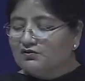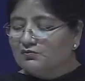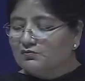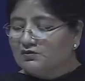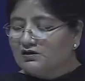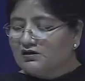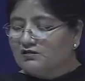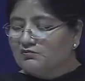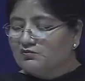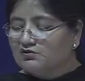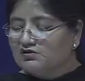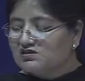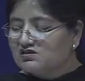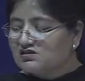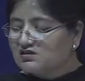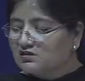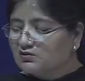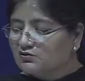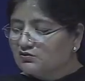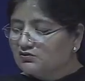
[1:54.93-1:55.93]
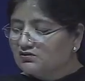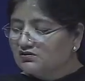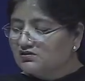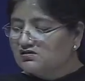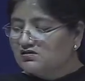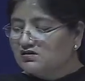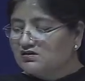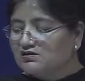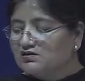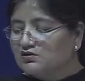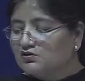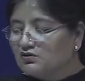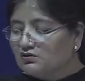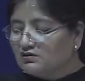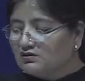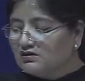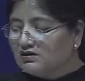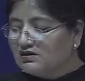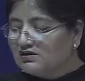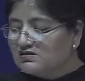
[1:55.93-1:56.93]
the primary stakeholders are the
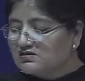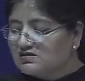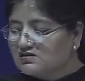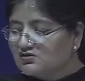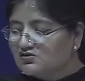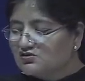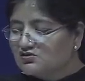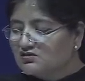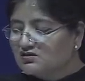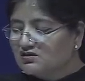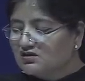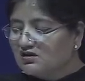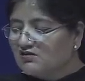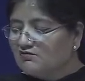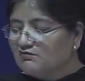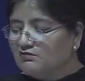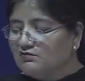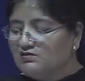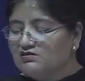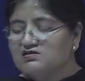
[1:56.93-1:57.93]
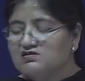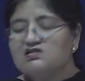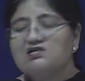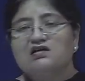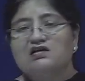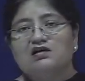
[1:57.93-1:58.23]
organization, government,